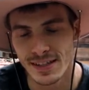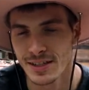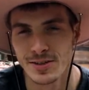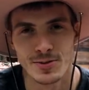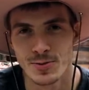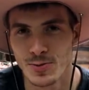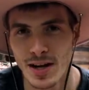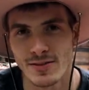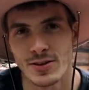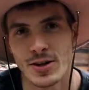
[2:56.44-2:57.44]
you, you
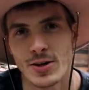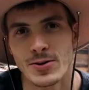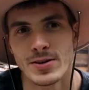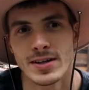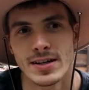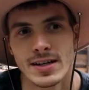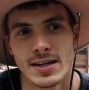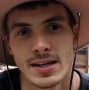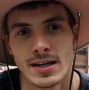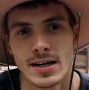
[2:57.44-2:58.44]
never know
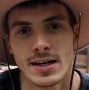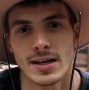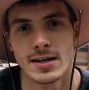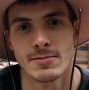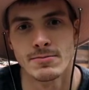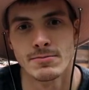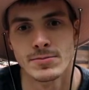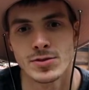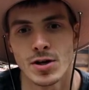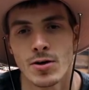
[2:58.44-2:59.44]
um,
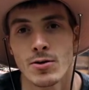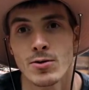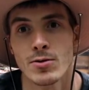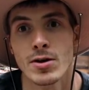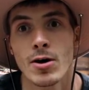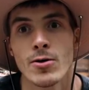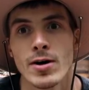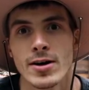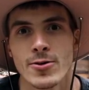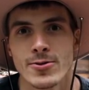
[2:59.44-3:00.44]
so no,
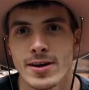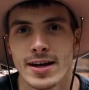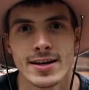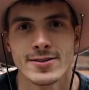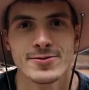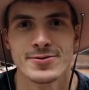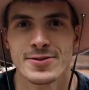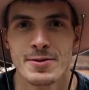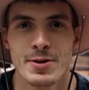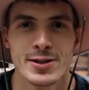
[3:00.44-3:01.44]
I don't have
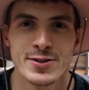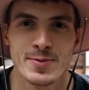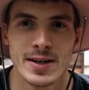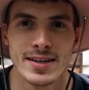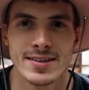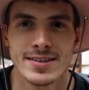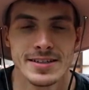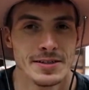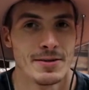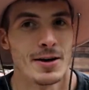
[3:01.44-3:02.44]
a bunch of money.
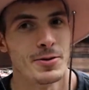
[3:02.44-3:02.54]
I